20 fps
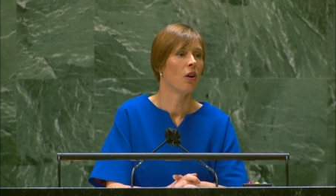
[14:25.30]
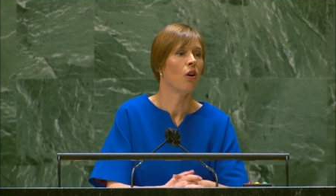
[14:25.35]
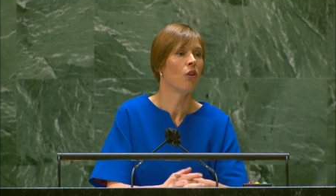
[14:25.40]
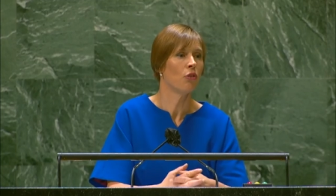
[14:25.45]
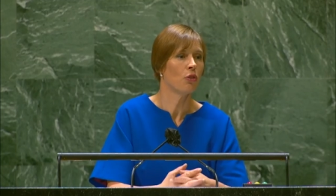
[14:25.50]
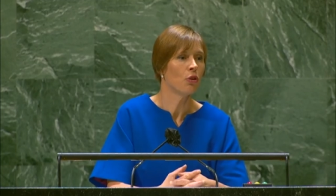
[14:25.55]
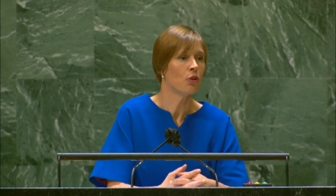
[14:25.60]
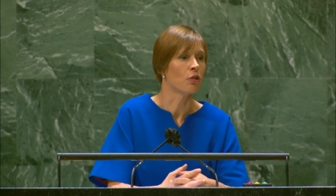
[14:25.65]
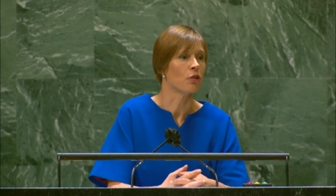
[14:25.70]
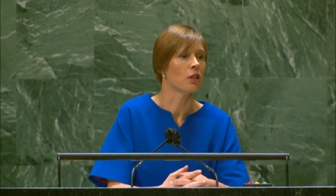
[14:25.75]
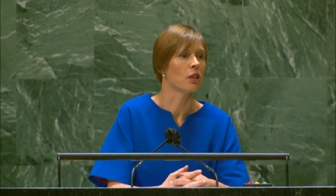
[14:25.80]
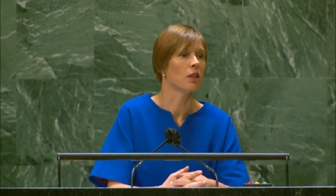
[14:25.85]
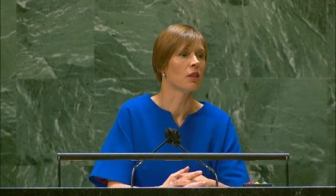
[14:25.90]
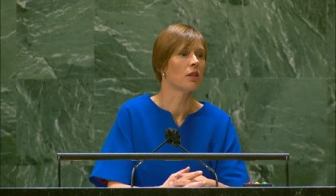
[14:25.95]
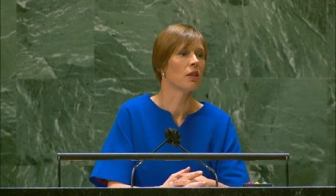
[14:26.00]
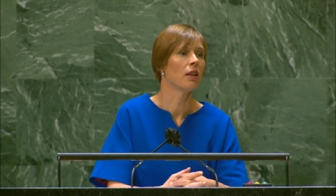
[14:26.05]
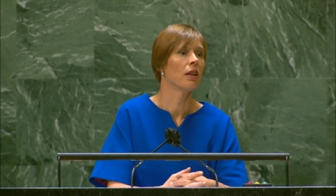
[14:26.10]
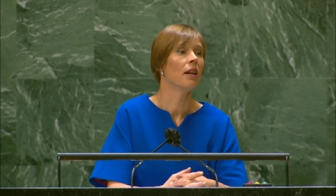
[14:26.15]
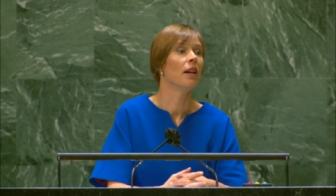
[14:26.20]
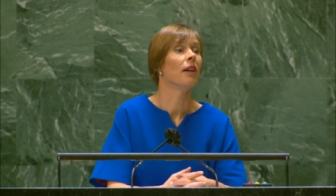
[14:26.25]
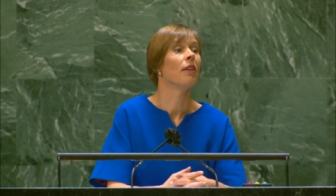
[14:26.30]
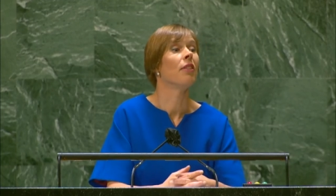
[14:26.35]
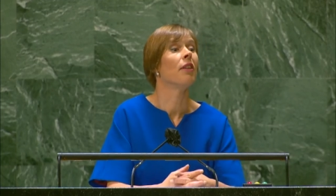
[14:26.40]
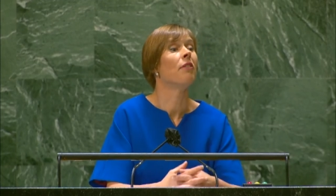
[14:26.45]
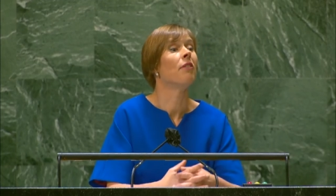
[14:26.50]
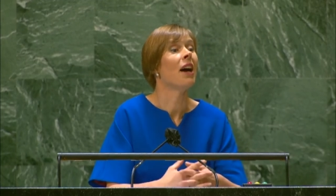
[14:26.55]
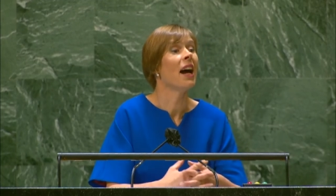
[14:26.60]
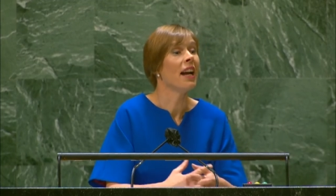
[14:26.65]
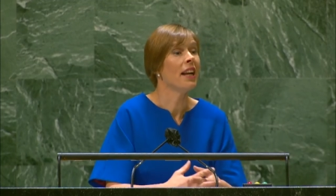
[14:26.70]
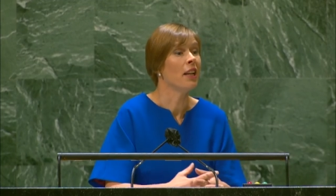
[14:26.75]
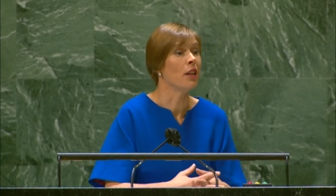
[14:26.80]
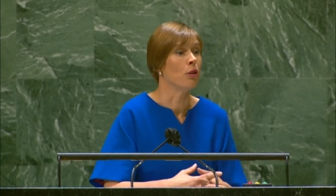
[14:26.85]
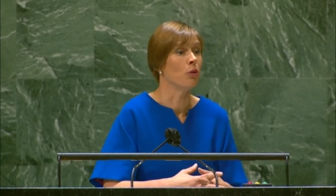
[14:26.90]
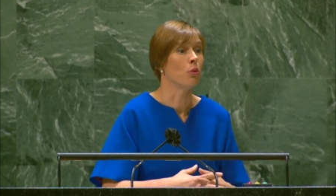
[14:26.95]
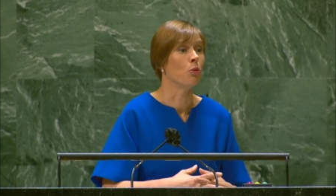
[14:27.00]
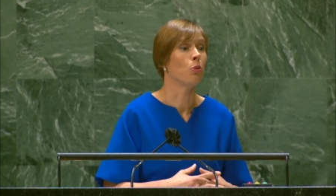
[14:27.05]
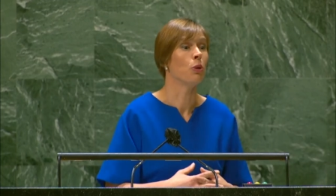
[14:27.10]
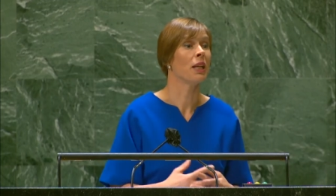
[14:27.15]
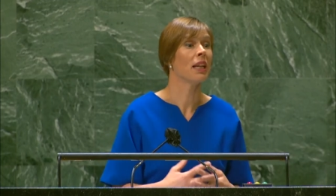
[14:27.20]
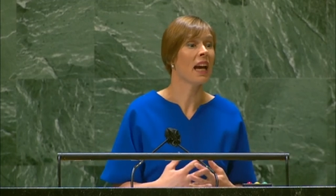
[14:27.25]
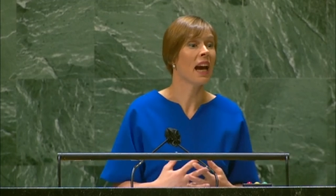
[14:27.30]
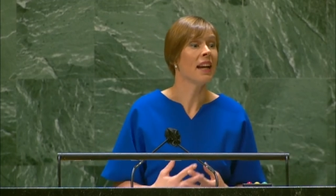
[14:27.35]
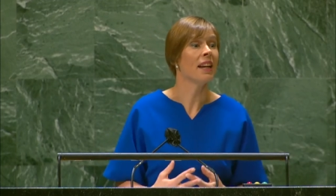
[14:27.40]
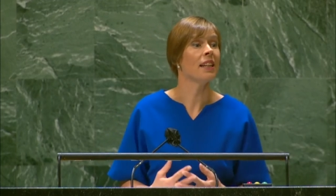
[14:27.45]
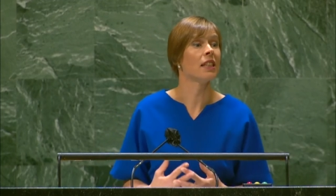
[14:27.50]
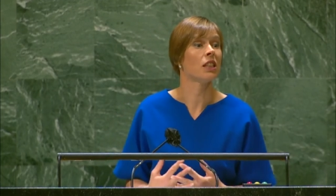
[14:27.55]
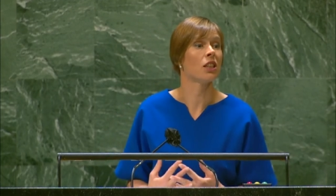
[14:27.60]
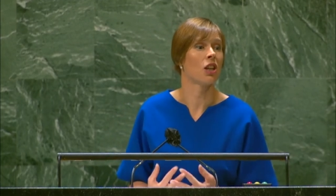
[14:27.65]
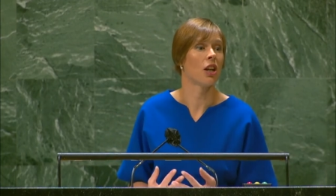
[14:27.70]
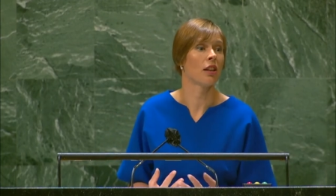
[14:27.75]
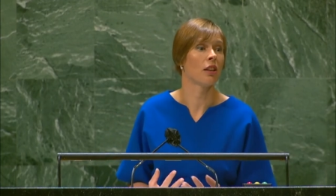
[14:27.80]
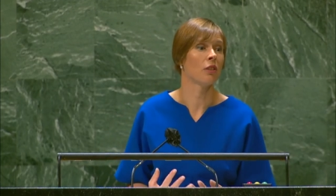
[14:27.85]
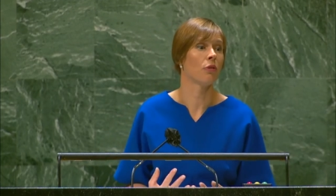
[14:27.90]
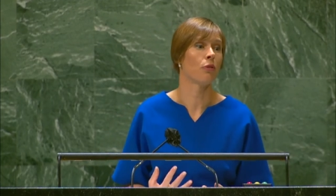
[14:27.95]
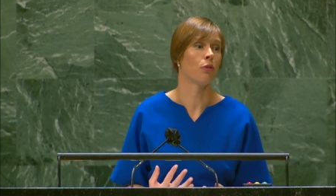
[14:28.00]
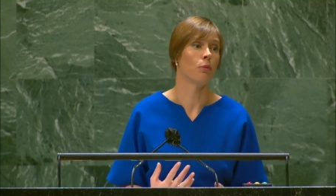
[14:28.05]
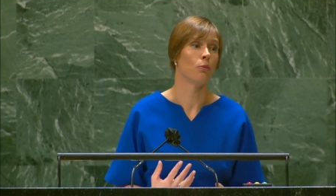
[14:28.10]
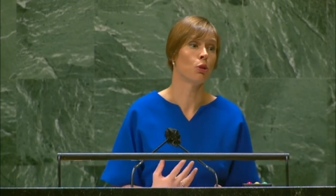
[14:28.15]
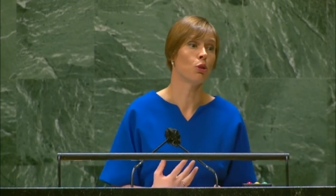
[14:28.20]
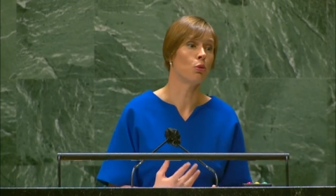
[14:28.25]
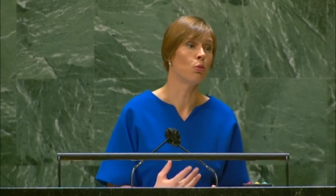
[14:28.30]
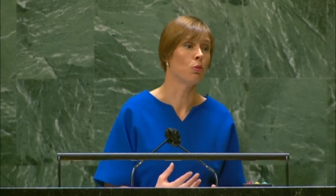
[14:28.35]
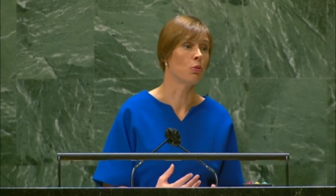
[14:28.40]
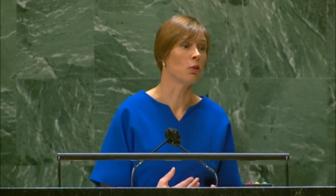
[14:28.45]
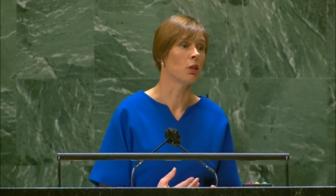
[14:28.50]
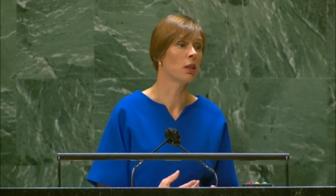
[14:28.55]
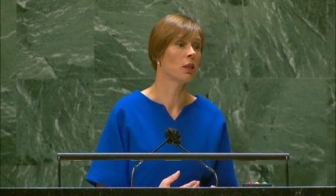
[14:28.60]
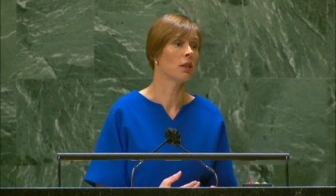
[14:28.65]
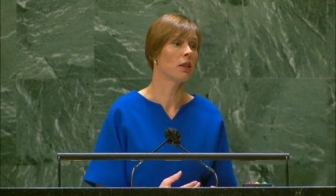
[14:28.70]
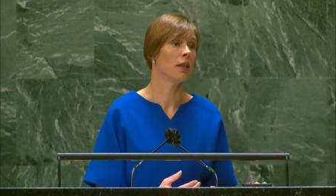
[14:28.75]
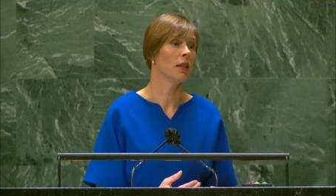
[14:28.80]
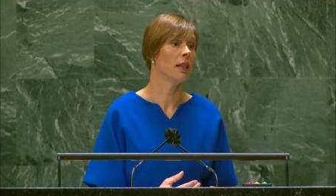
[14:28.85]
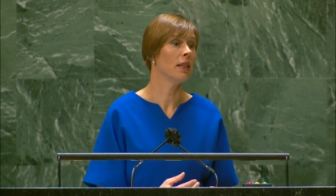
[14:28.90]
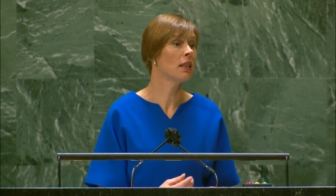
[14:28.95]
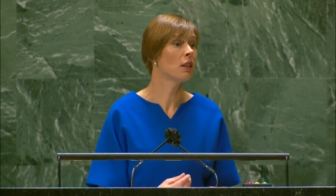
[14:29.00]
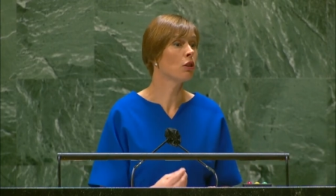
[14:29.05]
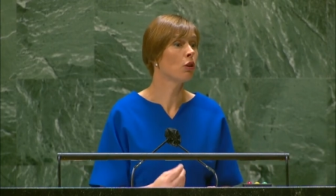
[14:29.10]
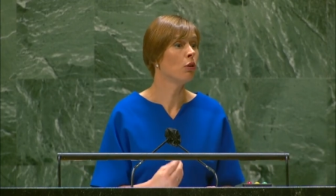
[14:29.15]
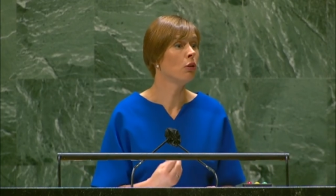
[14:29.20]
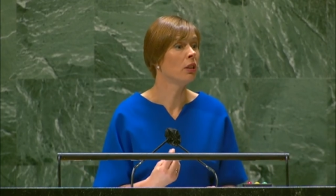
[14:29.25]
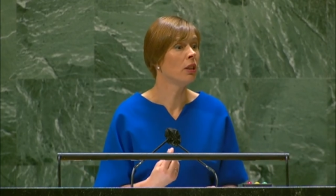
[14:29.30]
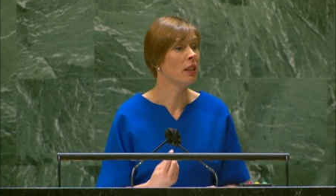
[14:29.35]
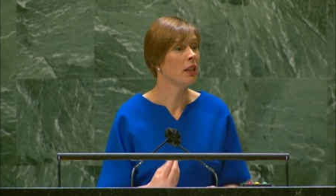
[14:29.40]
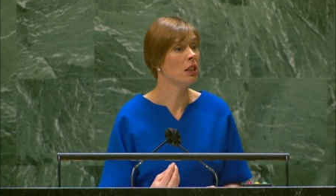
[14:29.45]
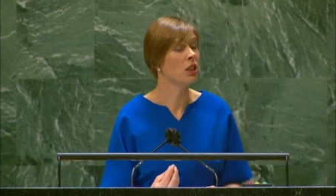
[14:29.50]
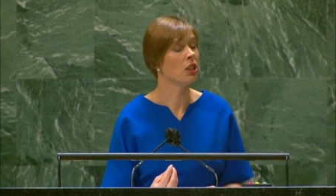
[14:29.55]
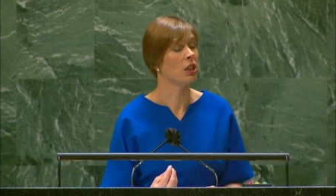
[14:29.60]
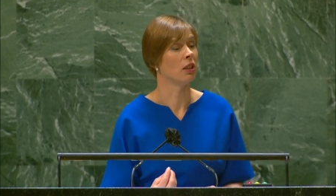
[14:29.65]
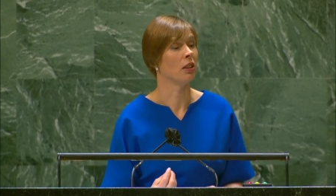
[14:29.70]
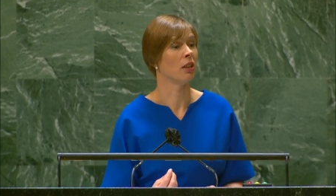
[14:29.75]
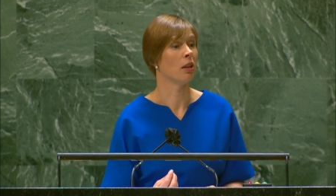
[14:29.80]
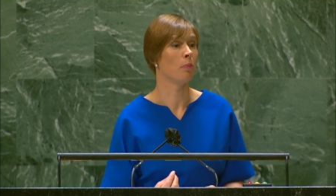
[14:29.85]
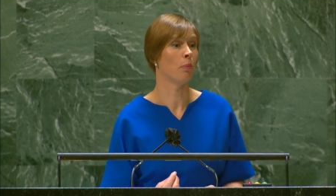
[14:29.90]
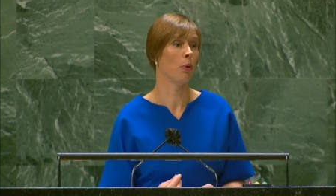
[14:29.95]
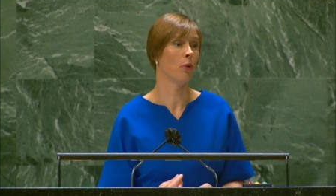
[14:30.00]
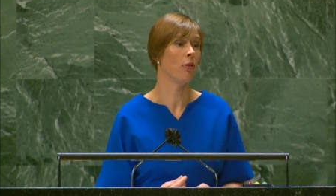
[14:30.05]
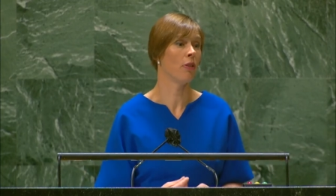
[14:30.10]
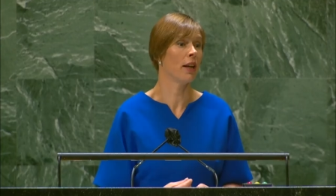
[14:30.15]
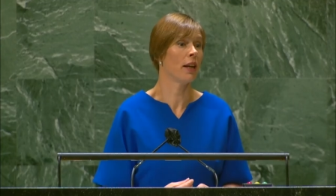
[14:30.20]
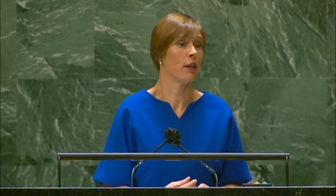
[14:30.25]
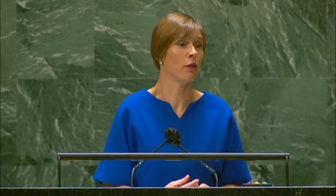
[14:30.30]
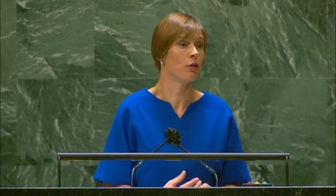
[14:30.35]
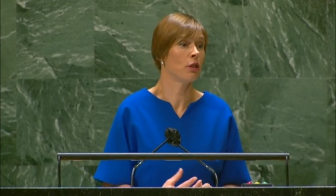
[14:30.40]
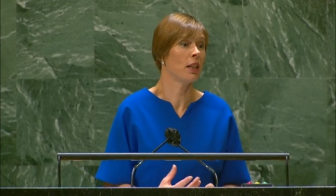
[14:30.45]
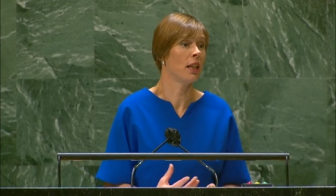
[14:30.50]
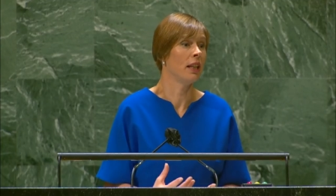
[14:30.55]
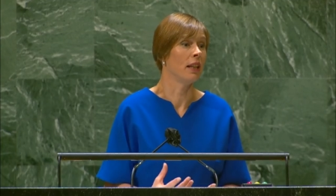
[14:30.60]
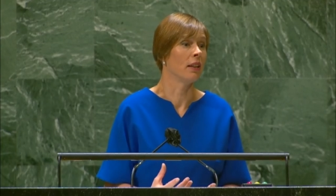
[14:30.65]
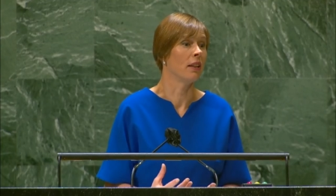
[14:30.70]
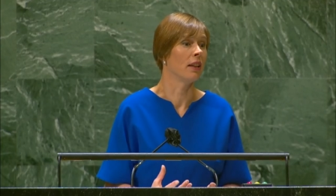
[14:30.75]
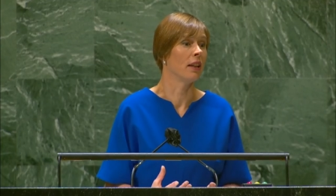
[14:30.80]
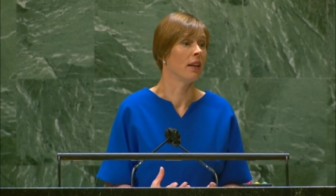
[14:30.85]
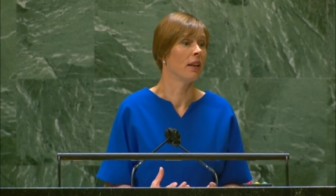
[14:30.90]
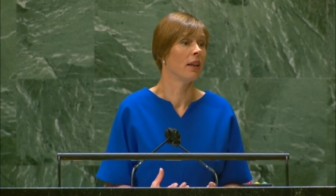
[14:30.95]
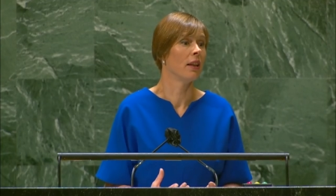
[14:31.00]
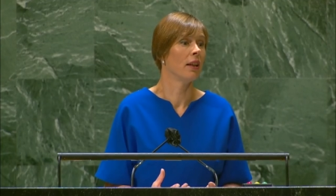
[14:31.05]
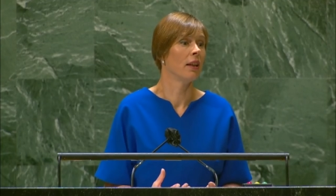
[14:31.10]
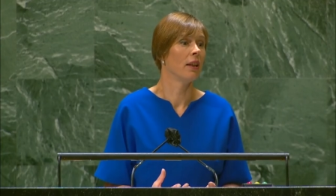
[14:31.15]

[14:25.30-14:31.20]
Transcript: Of course, the value we can extract from tools is contingent upon their utility,